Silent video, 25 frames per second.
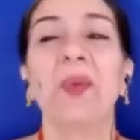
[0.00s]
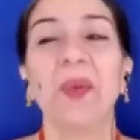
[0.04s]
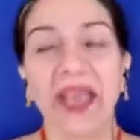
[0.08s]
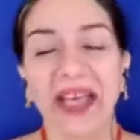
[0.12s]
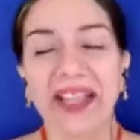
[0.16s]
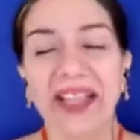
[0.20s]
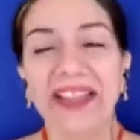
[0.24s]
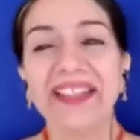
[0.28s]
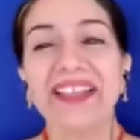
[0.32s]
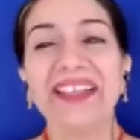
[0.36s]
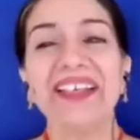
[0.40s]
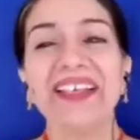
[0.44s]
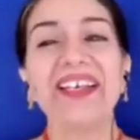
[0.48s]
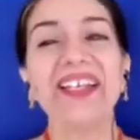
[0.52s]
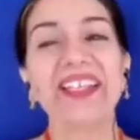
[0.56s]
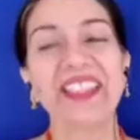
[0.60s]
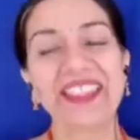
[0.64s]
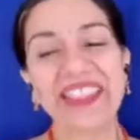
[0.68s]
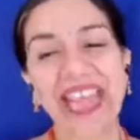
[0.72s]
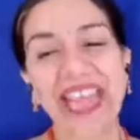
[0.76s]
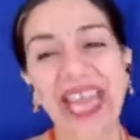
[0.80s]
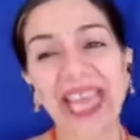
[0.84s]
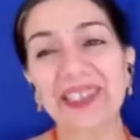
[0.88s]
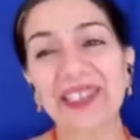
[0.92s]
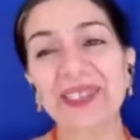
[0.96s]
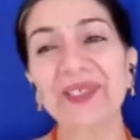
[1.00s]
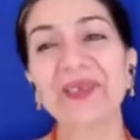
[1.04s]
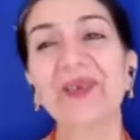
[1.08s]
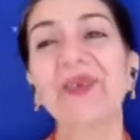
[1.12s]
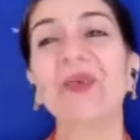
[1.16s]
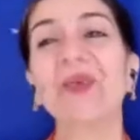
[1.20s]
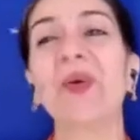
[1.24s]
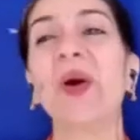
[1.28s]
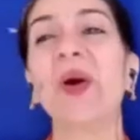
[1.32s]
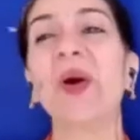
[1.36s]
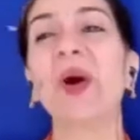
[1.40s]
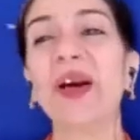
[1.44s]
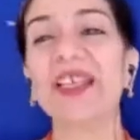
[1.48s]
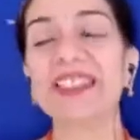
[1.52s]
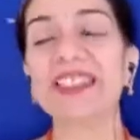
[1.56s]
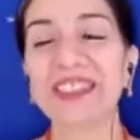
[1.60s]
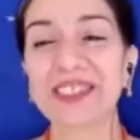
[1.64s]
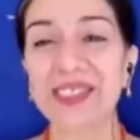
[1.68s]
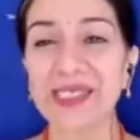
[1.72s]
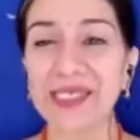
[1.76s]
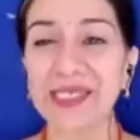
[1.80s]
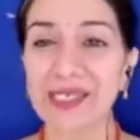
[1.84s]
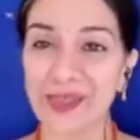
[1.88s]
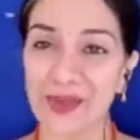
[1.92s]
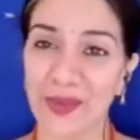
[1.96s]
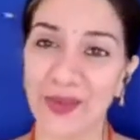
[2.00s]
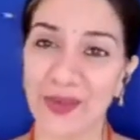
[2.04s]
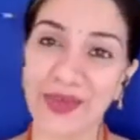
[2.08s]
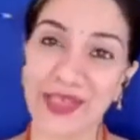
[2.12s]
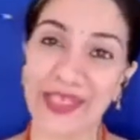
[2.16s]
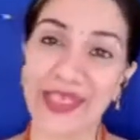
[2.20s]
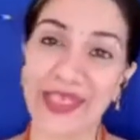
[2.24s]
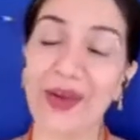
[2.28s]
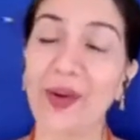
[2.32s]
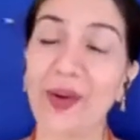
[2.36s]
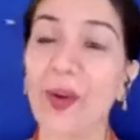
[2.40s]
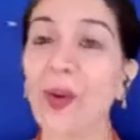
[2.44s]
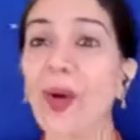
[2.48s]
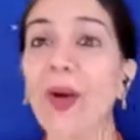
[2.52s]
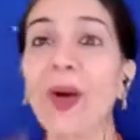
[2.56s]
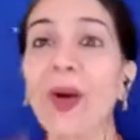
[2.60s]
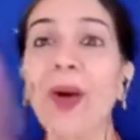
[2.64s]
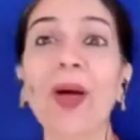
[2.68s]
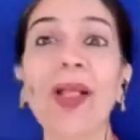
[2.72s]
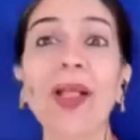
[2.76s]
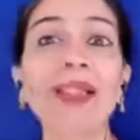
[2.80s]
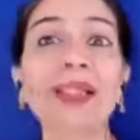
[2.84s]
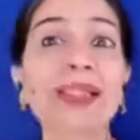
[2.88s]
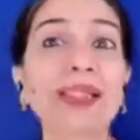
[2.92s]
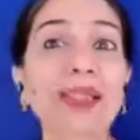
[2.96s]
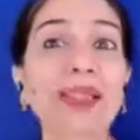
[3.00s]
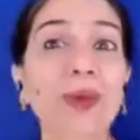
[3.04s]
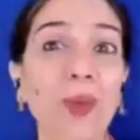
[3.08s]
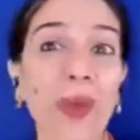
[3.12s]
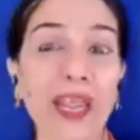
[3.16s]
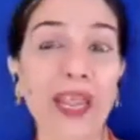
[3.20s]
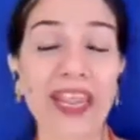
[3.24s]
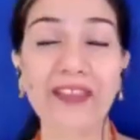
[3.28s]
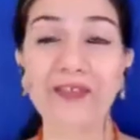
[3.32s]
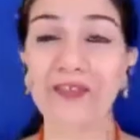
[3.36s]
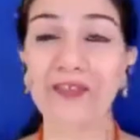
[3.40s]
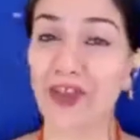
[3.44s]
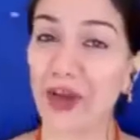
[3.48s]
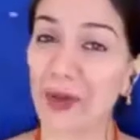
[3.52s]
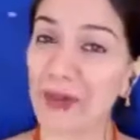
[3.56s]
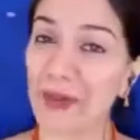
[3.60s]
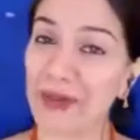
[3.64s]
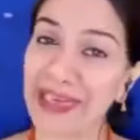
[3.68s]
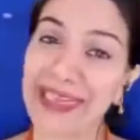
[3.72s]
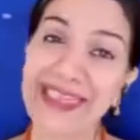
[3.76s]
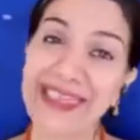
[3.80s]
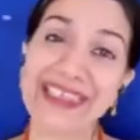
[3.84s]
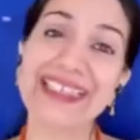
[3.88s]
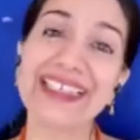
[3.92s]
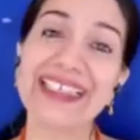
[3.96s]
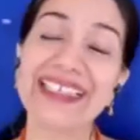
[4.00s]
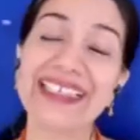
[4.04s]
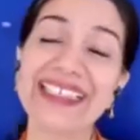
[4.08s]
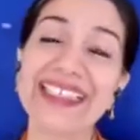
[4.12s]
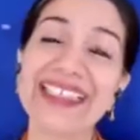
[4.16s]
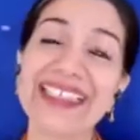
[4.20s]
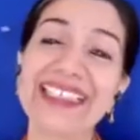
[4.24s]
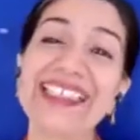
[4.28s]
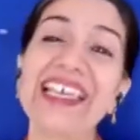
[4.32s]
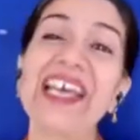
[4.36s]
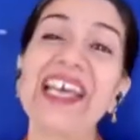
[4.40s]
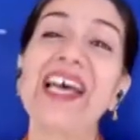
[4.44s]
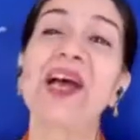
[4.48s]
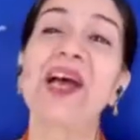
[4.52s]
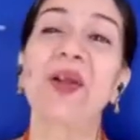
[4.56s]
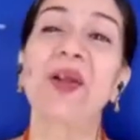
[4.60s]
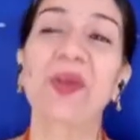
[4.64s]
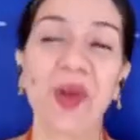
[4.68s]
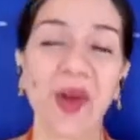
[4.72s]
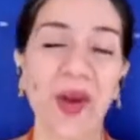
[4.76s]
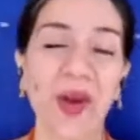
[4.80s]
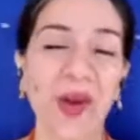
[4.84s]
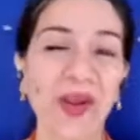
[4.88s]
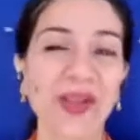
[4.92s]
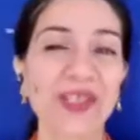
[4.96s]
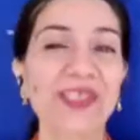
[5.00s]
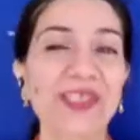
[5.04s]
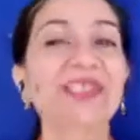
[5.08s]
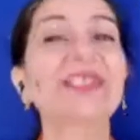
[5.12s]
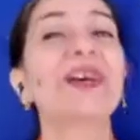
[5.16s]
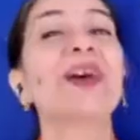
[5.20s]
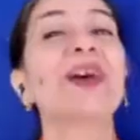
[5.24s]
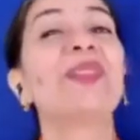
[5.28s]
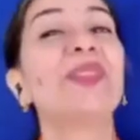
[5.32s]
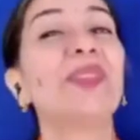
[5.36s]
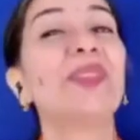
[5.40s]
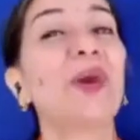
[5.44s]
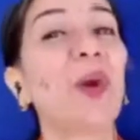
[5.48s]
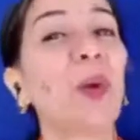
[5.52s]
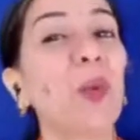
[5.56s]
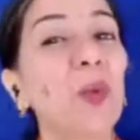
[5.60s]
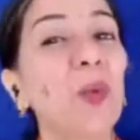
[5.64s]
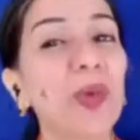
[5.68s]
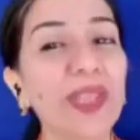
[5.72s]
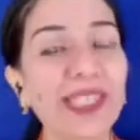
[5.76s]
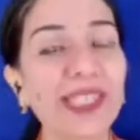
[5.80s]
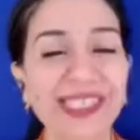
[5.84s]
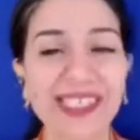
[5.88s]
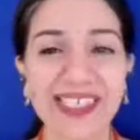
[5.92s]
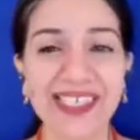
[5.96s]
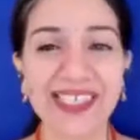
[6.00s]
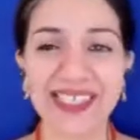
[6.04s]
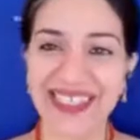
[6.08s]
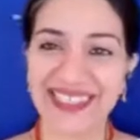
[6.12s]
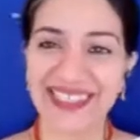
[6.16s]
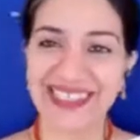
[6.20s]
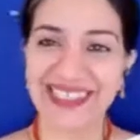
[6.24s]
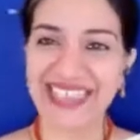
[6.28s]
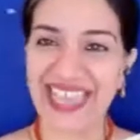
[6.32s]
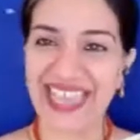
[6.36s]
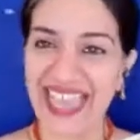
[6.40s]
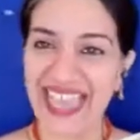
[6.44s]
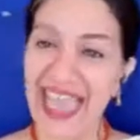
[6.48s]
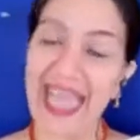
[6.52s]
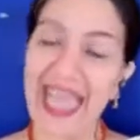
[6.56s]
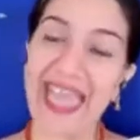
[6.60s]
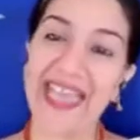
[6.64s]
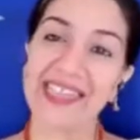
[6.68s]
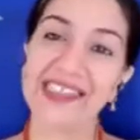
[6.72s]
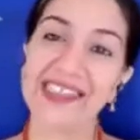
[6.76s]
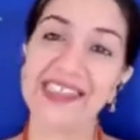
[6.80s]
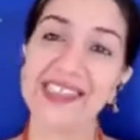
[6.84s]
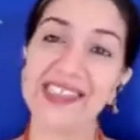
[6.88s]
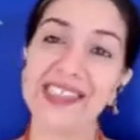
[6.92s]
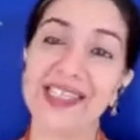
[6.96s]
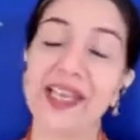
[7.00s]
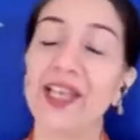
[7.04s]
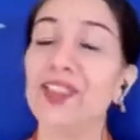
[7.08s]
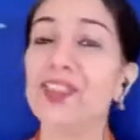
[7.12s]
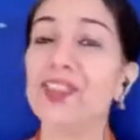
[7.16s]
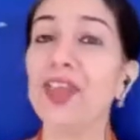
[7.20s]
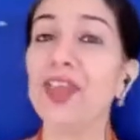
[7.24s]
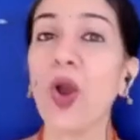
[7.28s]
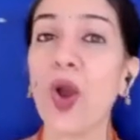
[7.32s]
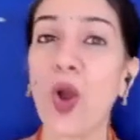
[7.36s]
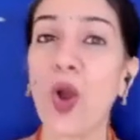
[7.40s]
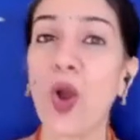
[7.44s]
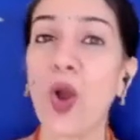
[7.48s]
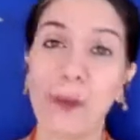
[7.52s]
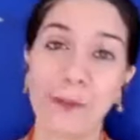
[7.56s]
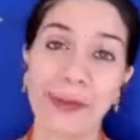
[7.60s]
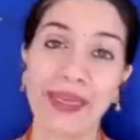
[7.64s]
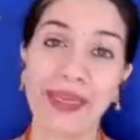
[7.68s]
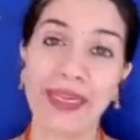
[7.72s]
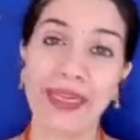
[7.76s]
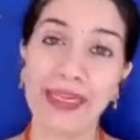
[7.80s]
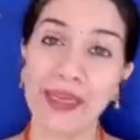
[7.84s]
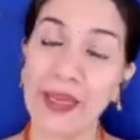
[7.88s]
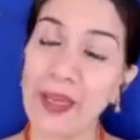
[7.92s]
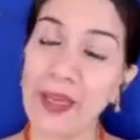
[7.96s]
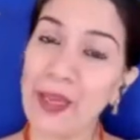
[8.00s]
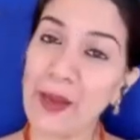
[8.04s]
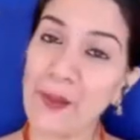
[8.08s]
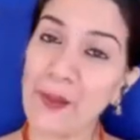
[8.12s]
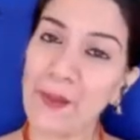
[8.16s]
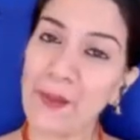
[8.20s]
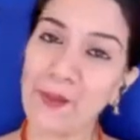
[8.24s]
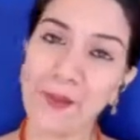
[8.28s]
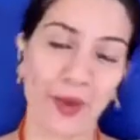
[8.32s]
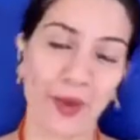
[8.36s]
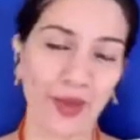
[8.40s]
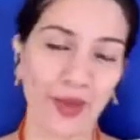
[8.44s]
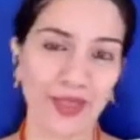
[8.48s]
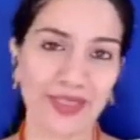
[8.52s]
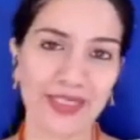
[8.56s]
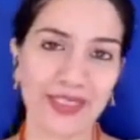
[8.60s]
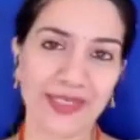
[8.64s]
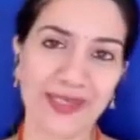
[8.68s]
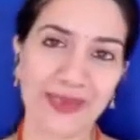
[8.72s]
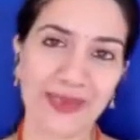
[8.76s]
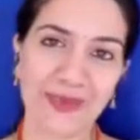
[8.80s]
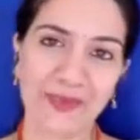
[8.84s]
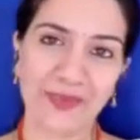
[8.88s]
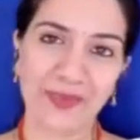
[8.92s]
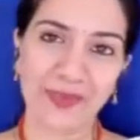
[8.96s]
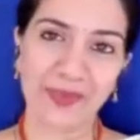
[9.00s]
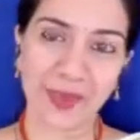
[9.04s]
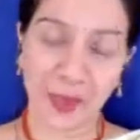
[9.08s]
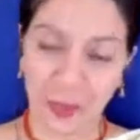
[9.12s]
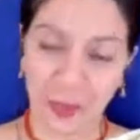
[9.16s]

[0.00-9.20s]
Well, that was the story all the way from England called The Wizard and the Hopping Pot.